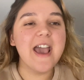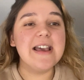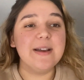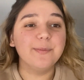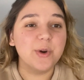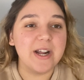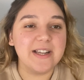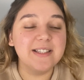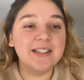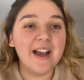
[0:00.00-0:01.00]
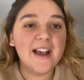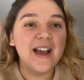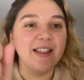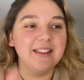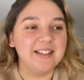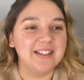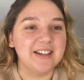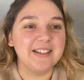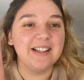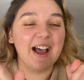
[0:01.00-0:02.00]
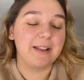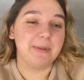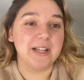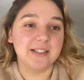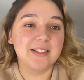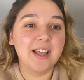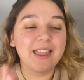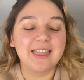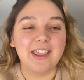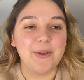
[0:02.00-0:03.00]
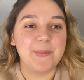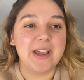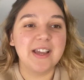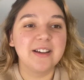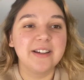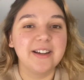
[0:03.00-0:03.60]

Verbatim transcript: embrace the little advance that you make,